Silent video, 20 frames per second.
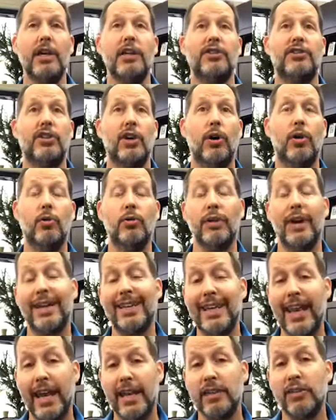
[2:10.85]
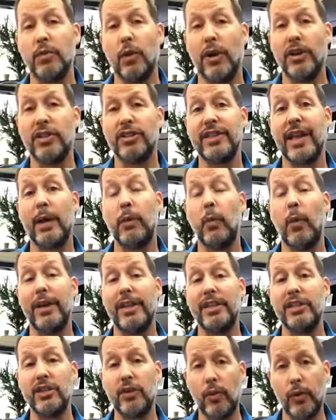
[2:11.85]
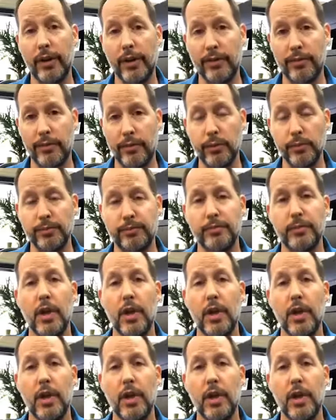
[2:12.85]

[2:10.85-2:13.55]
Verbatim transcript: So, again, to understand what he's going through,